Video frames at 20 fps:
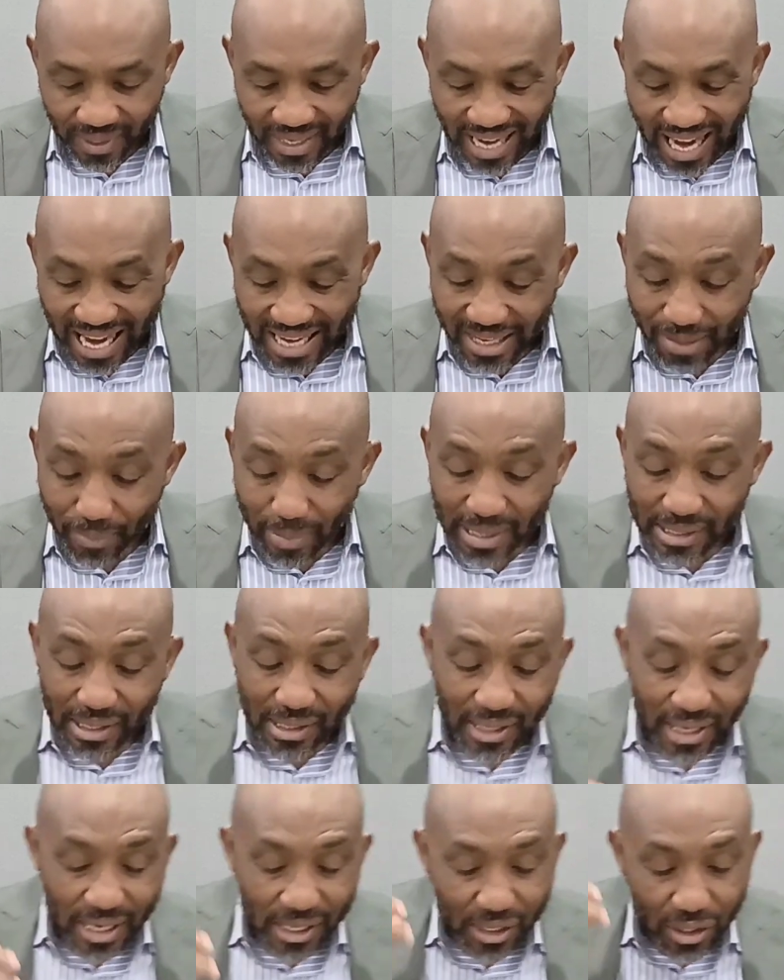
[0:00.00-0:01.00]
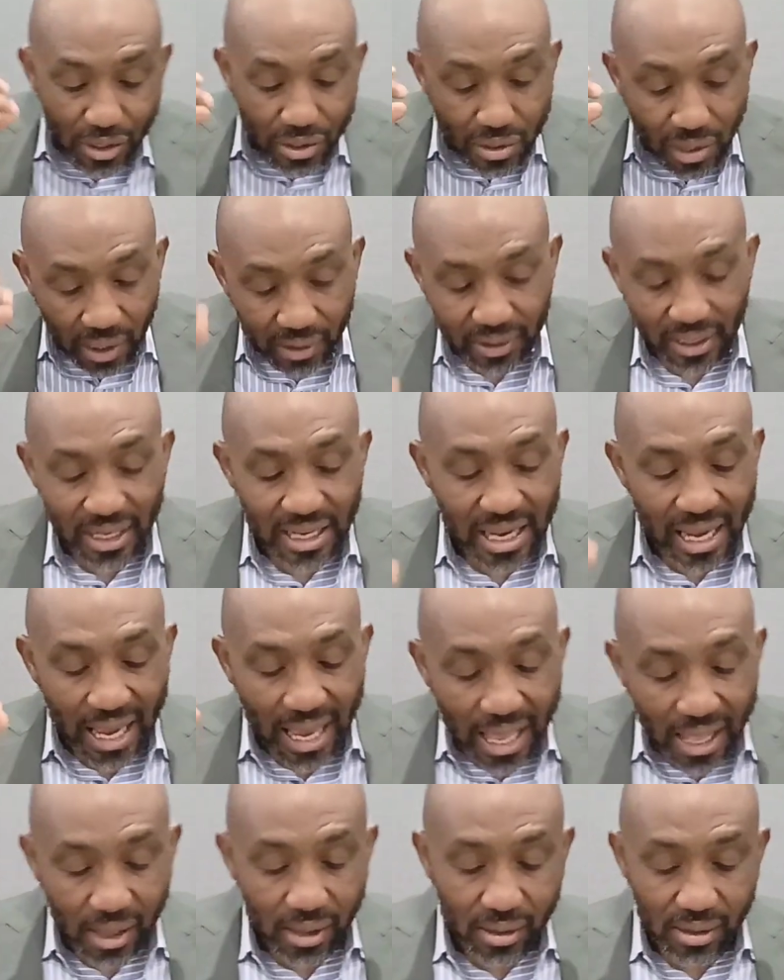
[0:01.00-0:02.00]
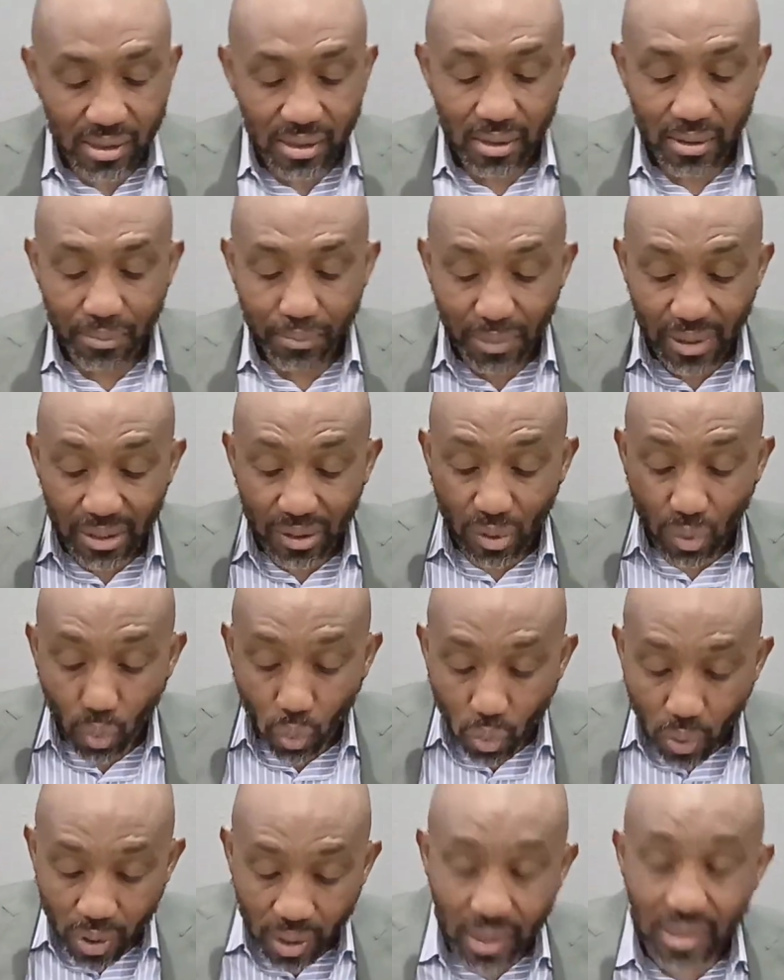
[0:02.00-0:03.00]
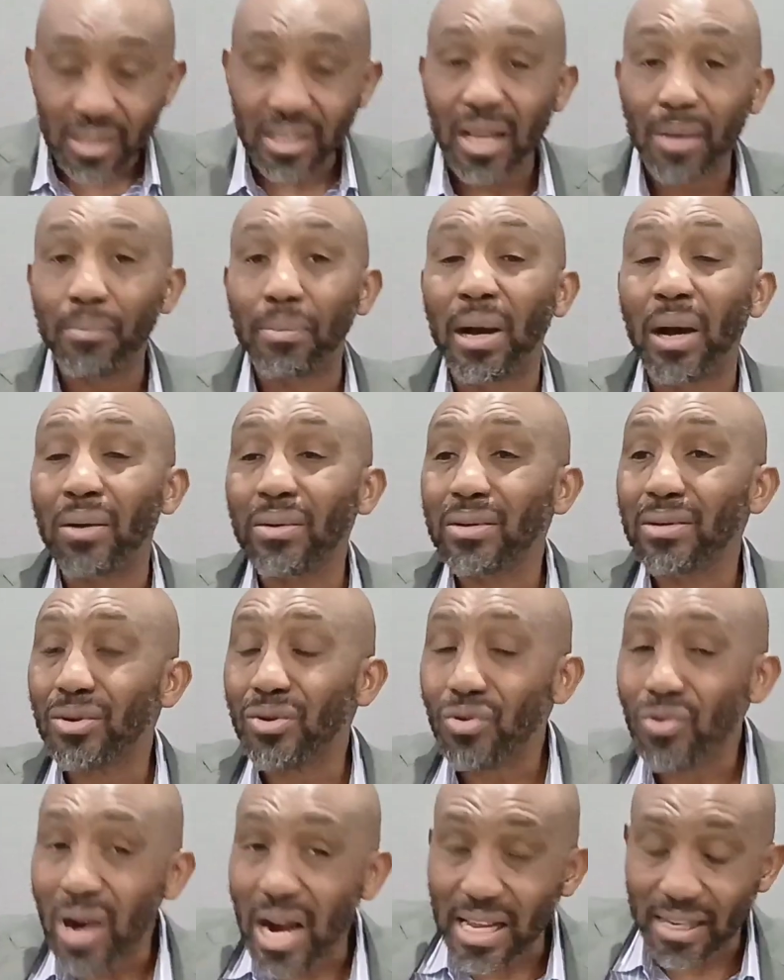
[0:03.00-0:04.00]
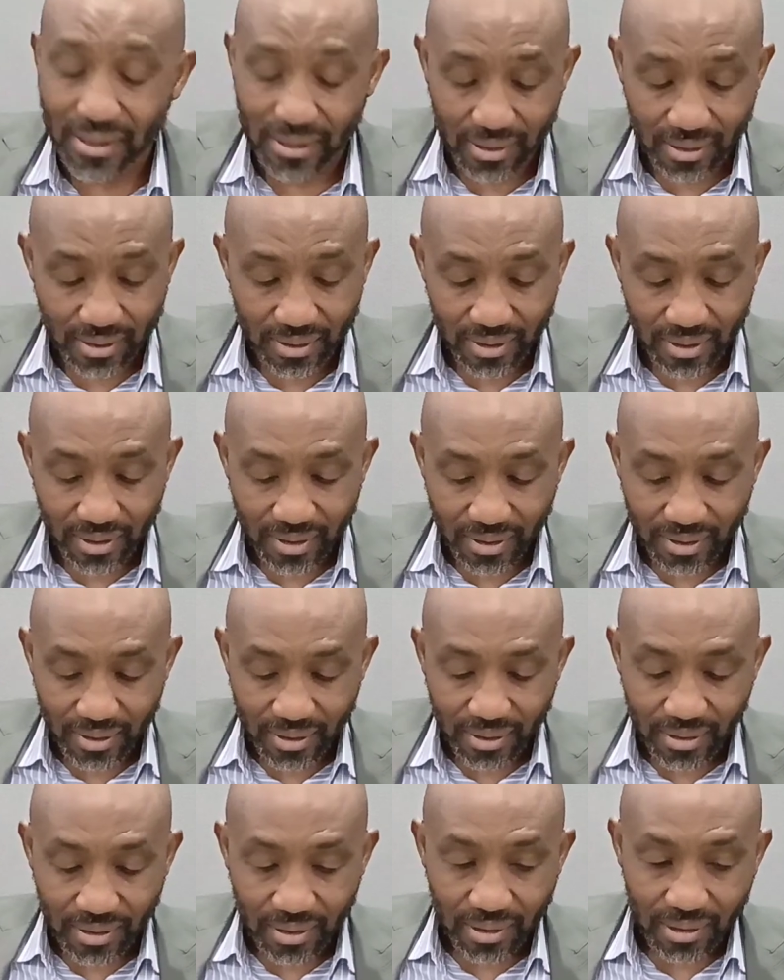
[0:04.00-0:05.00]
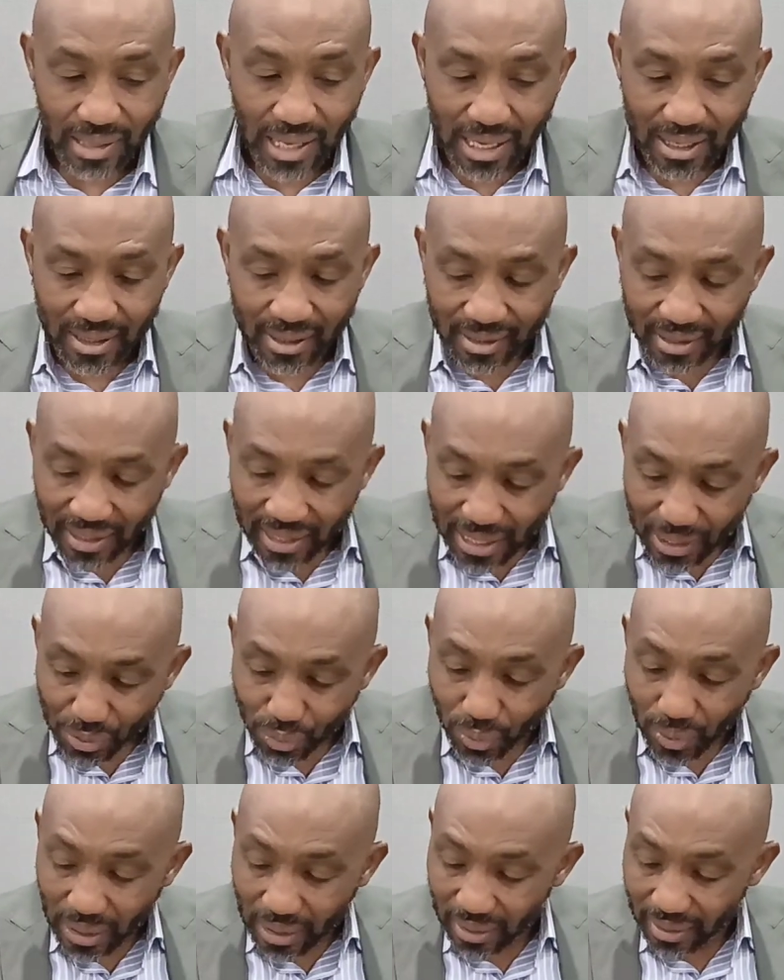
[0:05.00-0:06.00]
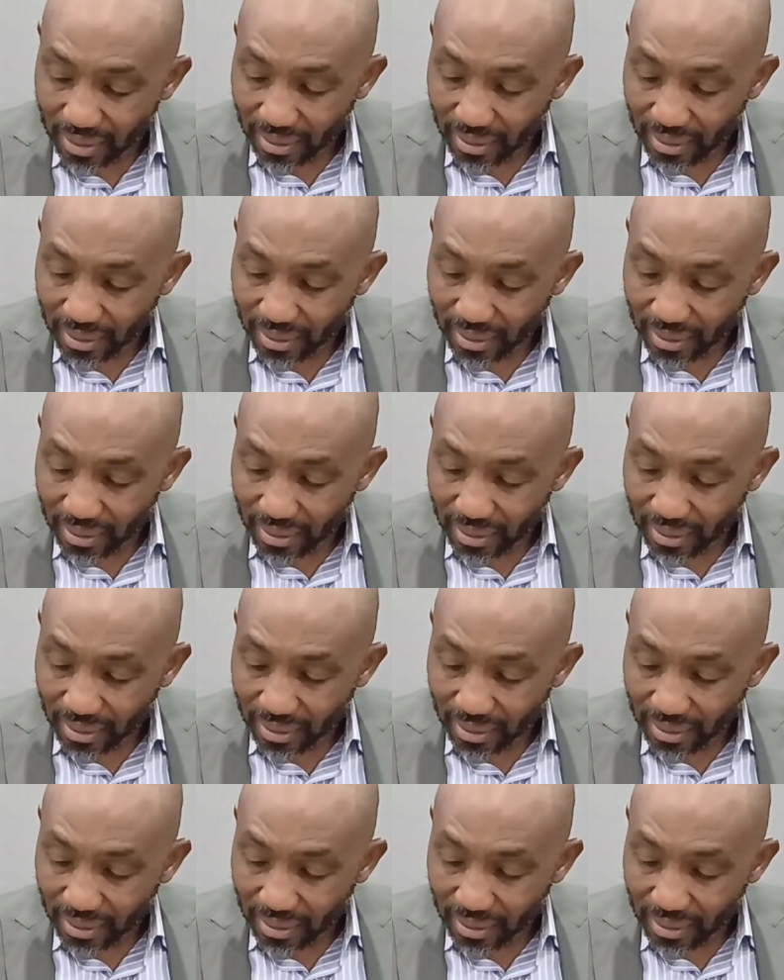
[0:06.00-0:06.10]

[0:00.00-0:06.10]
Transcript: and the message is nothing else but the words about Christ. That is his word.